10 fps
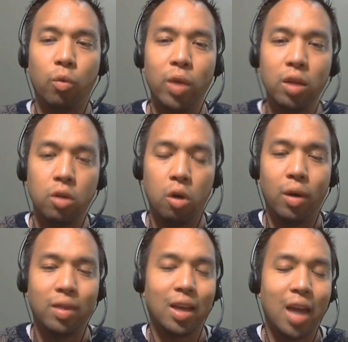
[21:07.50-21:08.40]
window
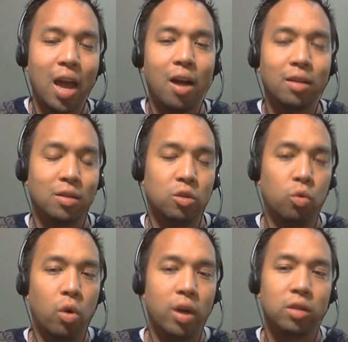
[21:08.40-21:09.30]
at the chaos this
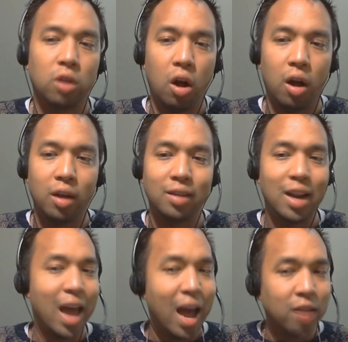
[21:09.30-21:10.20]
war has caused and
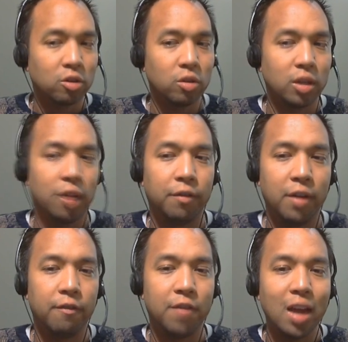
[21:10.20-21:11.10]
ask yourself
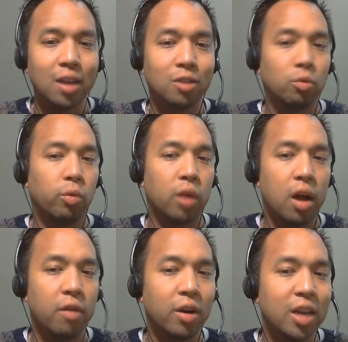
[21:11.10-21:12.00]
if Thedas will
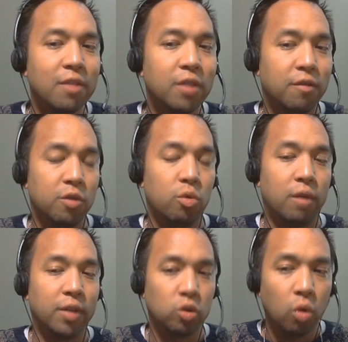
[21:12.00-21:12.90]
recover even if you are
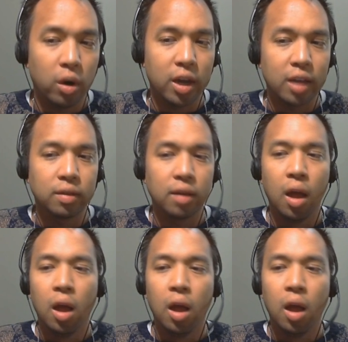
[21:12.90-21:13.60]
victorious.